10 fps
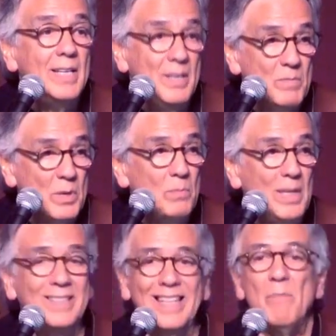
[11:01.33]
him
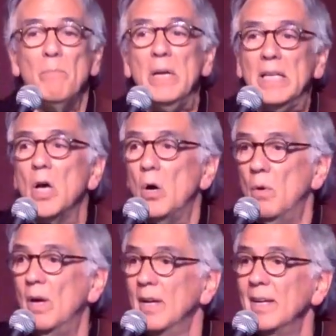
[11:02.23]
someplace, let me know."
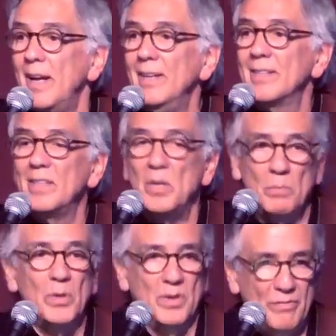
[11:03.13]
Now you can see her
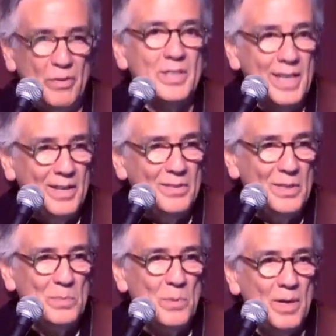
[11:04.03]
putting her foot down at
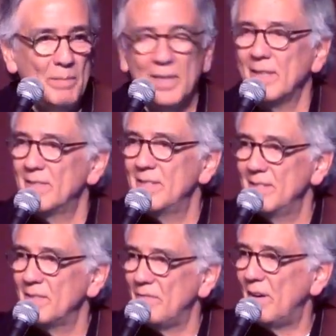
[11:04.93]
this point because she's
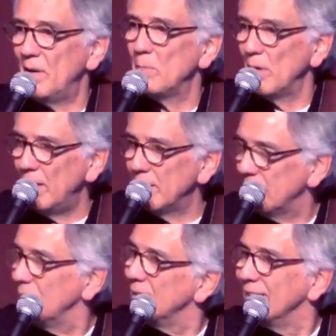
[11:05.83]
a firebrand.
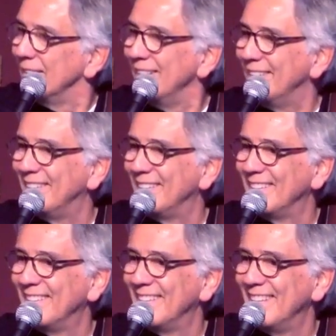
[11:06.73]
Yeah.
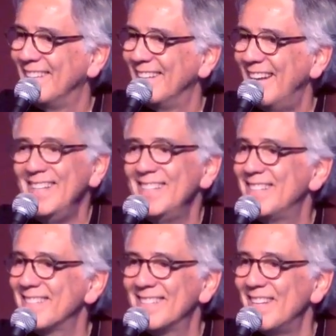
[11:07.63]
And he
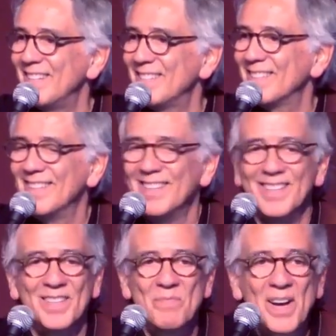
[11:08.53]
just says,
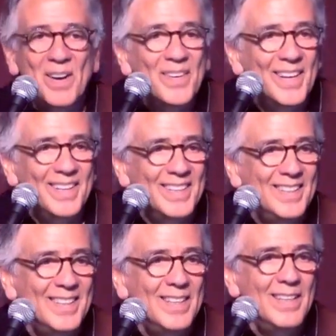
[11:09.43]
"Mary."
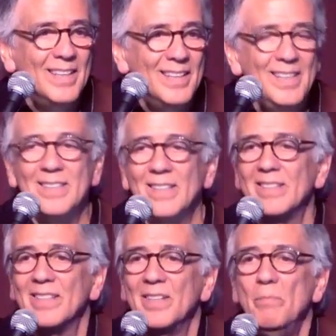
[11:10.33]
He says,
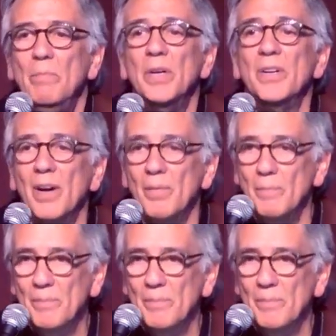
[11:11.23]
"Miriam."